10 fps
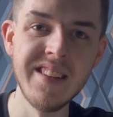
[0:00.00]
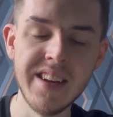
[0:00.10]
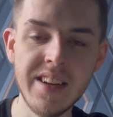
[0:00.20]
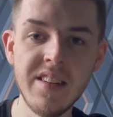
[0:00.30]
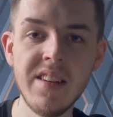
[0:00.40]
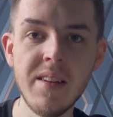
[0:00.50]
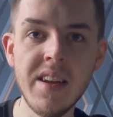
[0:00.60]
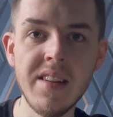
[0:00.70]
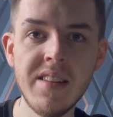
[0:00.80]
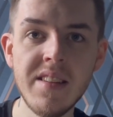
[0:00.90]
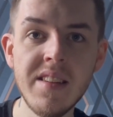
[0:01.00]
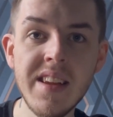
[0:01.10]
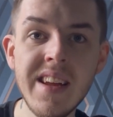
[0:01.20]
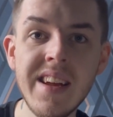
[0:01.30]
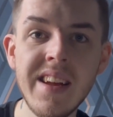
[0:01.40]
and it's
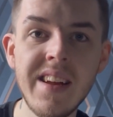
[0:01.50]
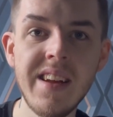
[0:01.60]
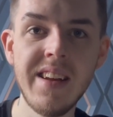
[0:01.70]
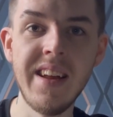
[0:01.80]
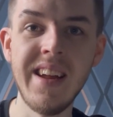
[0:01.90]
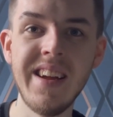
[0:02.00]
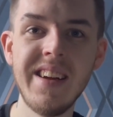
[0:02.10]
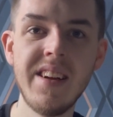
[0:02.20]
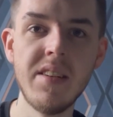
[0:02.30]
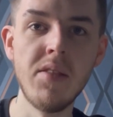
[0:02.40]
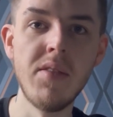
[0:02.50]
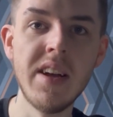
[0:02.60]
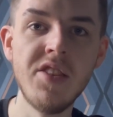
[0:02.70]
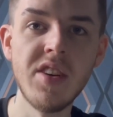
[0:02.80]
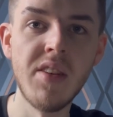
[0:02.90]
seeking
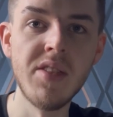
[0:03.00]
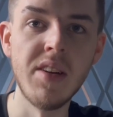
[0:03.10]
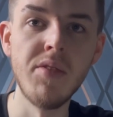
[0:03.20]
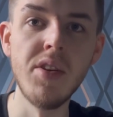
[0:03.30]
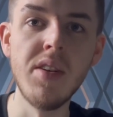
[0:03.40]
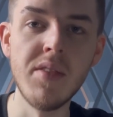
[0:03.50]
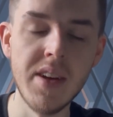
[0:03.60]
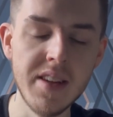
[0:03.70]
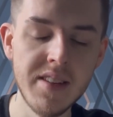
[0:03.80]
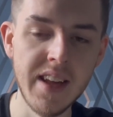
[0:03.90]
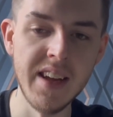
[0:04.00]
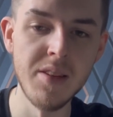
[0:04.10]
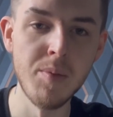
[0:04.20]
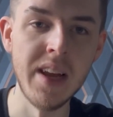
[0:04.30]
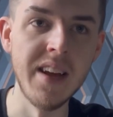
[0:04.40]
revenge after a few events takes
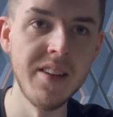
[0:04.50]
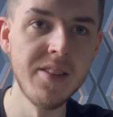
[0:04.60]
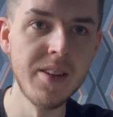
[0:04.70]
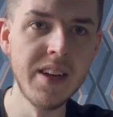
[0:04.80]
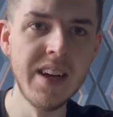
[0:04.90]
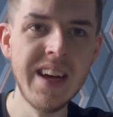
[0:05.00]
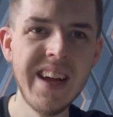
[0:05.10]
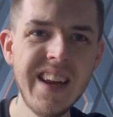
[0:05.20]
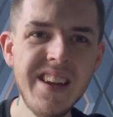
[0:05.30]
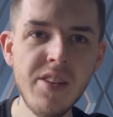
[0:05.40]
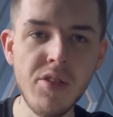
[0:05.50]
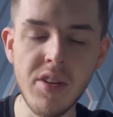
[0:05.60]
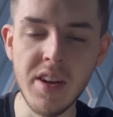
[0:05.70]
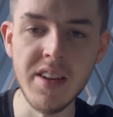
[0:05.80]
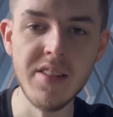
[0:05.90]
place, leading to
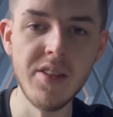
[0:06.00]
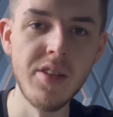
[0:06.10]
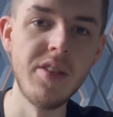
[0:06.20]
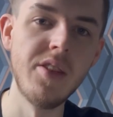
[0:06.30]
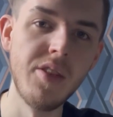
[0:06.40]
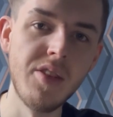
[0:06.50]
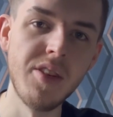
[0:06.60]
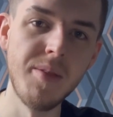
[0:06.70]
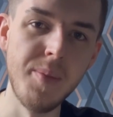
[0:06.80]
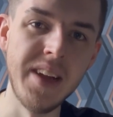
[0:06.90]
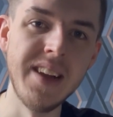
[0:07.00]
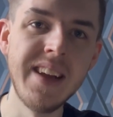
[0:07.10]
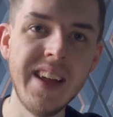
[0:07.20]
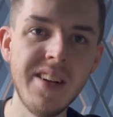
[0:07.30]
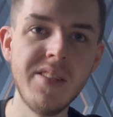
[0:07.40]
his dog being
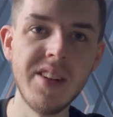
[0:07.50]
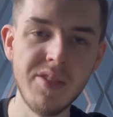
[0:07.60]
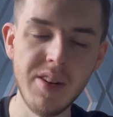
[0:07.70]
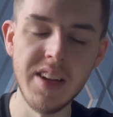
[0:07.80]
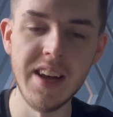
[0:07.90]
killed as well.